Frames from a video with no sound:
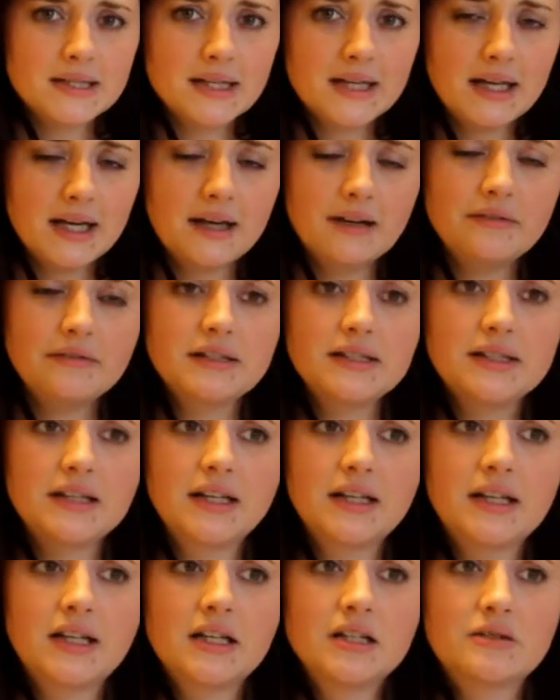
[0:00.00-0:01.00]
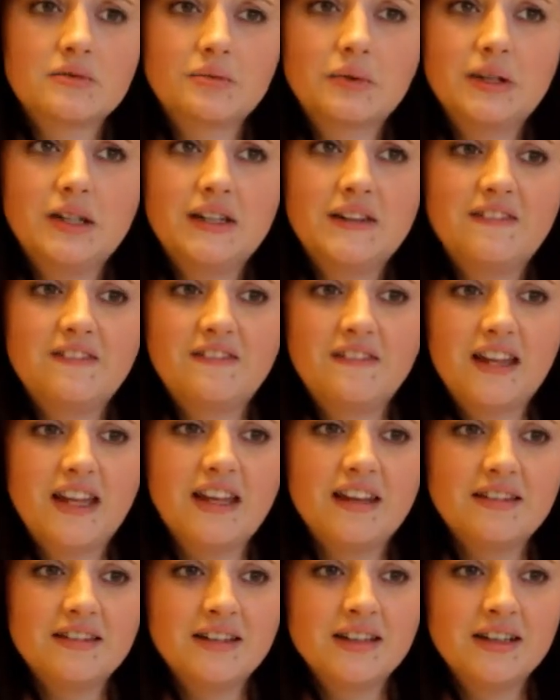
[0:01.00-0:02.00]
I have is like it's really
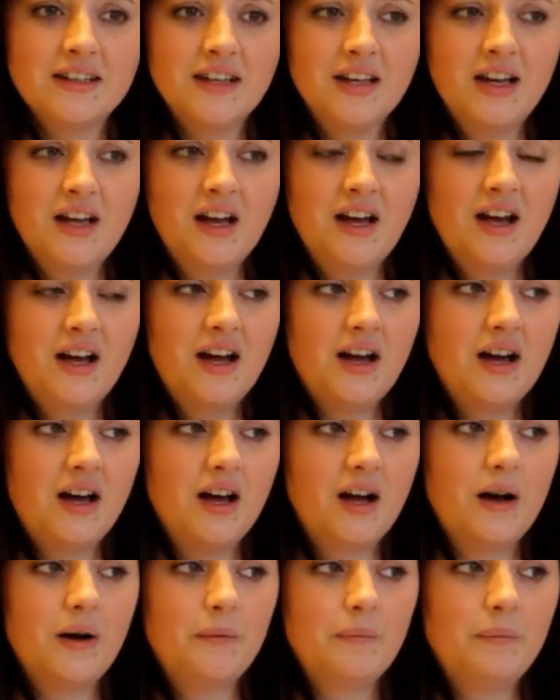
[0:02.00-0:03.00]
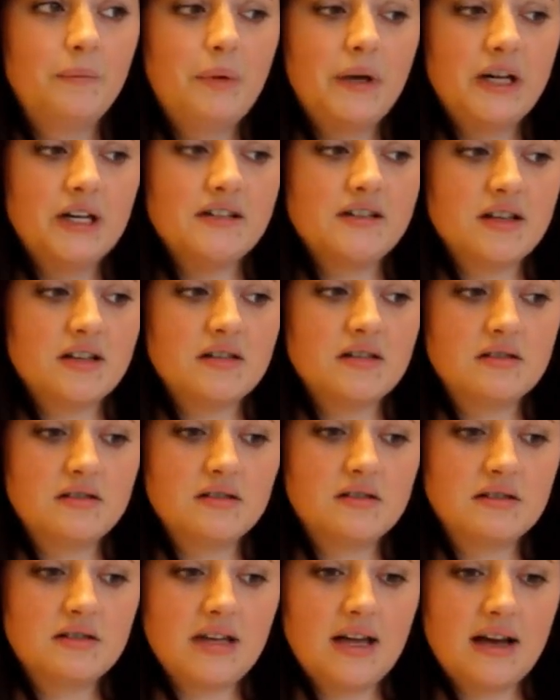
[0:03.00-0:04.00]
thin, um, but it
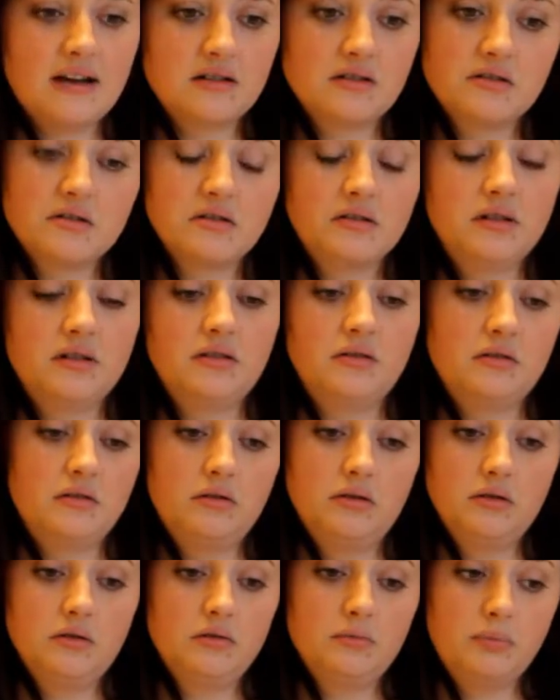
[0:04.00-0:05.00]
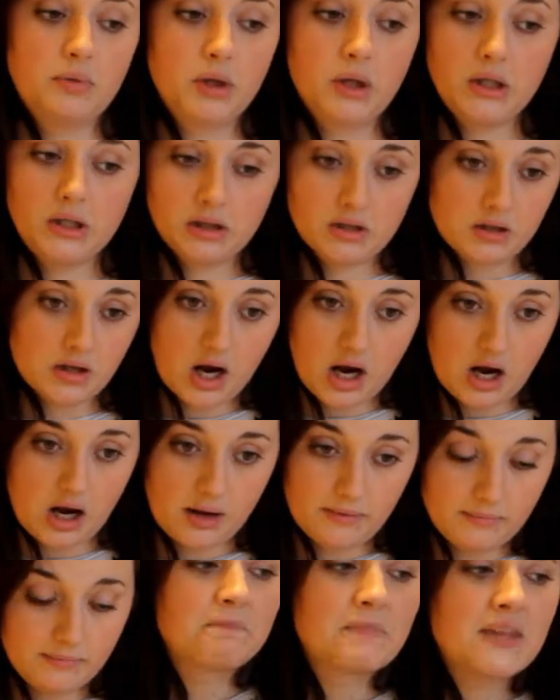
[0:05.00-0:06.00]
does actually do a pretty good
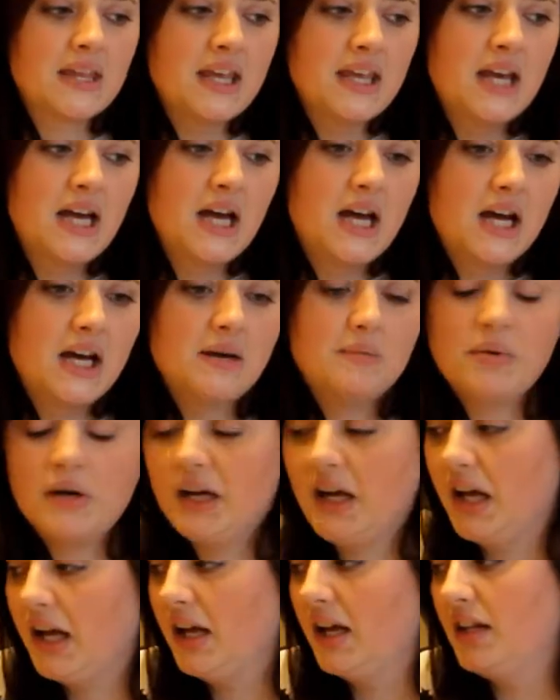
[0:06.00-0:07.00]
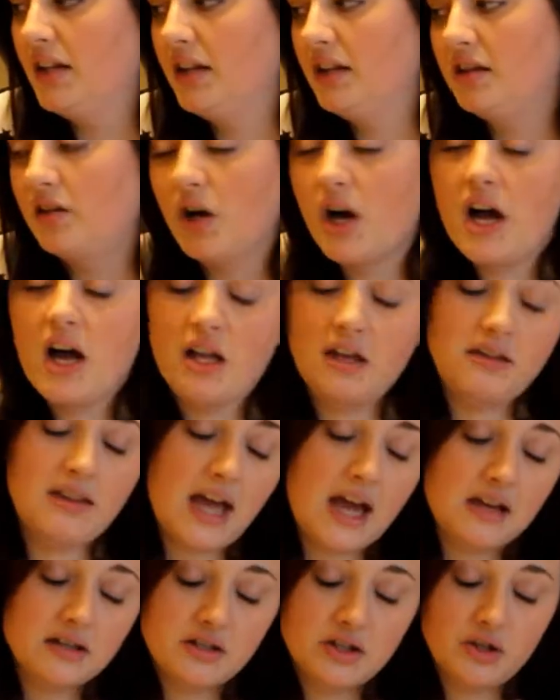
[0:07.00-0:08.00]
job. But that
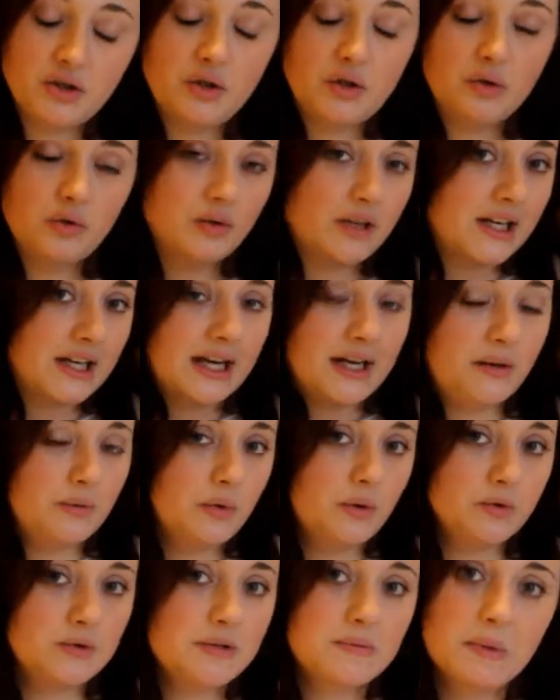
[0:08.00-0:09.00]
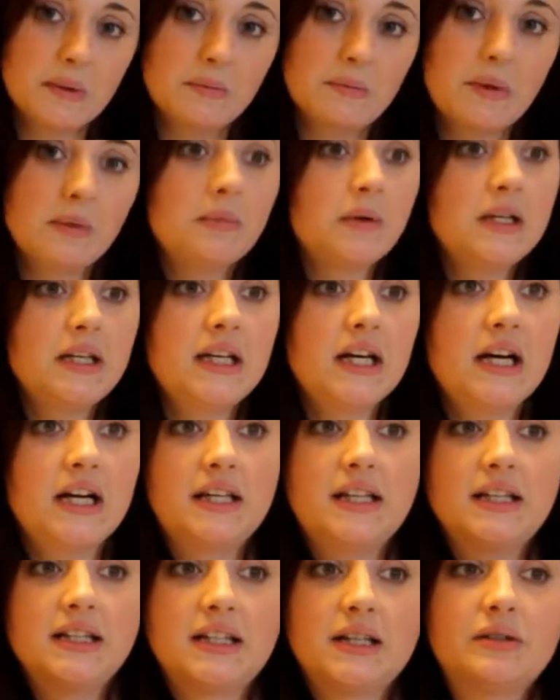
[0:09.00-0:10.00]
that too, like I won't spend my money
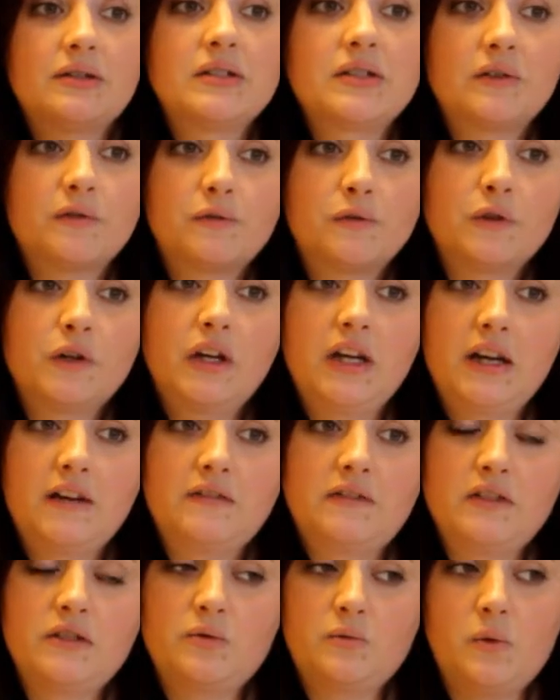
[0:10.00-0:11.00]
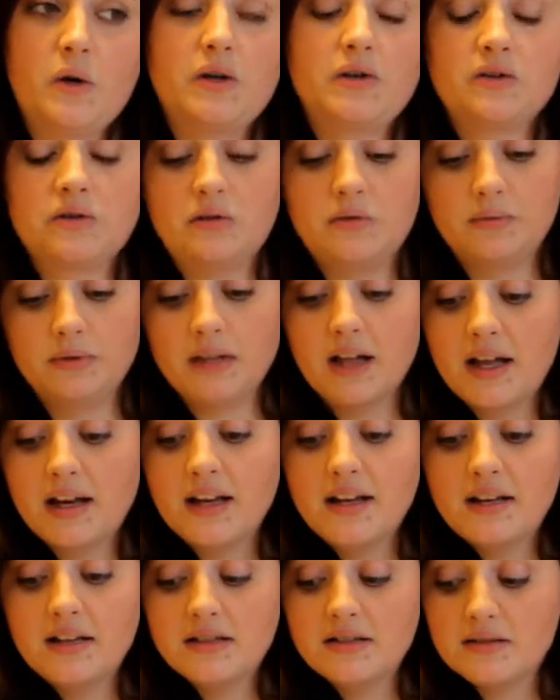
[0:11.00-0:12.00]
on it. That was a free gift as well, so I'm glad
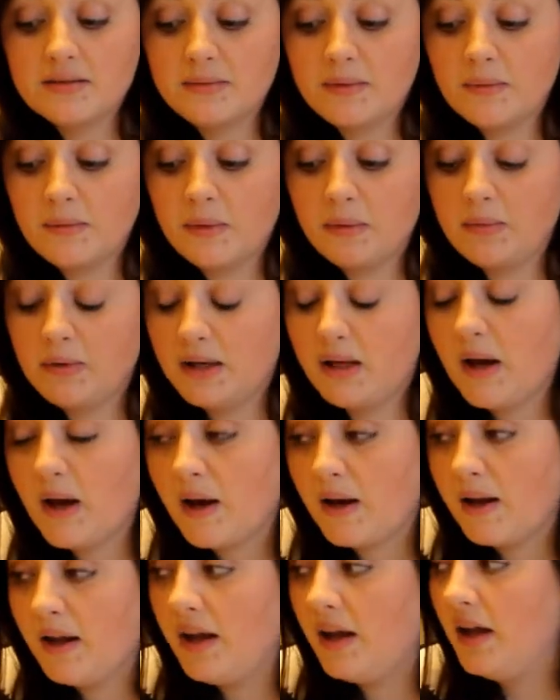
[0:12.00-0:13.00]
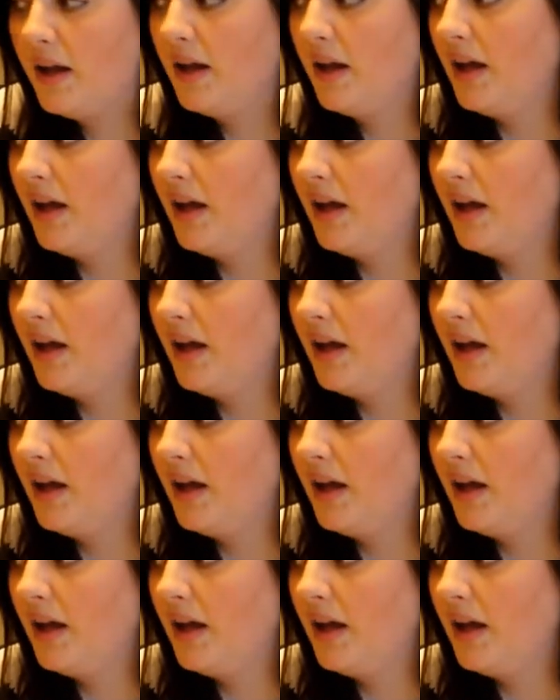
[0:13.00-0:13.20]
I didn't spend my money on it.